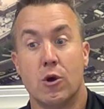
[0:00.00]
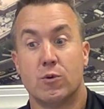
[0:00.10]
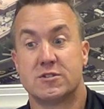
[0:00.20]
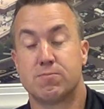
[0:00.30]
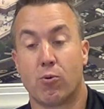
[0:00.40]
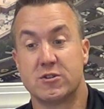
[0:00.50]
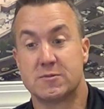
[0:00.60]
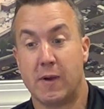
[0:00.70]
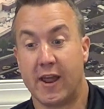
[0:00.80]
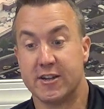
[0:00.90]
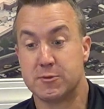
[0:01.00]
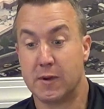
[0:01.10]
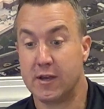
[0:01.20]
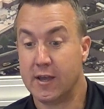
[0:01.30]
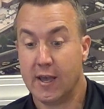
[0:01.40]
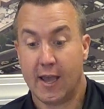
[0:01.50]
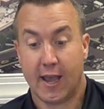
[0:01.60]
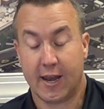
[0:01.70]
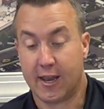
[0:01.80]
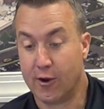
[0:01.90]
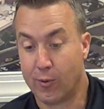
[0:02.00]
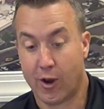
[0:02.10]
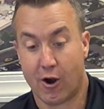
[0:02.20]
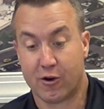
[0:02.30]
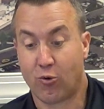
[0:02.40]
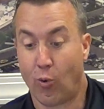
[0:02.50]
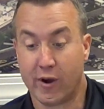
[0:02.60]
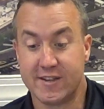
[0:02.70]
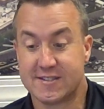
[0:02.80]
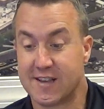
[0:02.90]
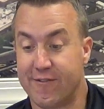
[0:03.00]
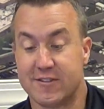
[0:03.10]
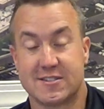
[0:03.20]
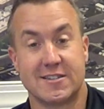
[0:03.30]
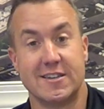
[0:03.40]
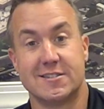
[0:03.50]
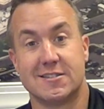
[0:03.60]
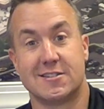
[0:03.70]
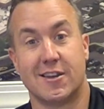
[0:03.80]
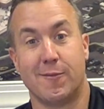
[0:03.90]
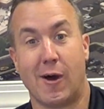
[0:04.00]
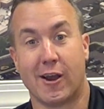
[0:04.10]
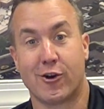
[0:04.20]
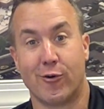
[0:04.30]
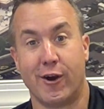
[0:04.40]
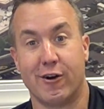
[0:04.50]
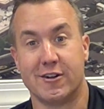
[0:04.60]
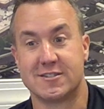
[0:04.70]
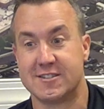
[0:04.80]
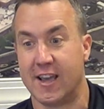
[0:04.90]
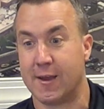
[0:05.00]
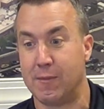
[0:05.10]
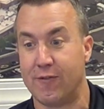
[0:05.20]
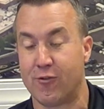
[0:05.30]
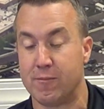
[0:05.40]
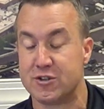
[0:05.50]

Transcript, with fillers: with sports management. And here we are 27 seasons into my career. It's taken me from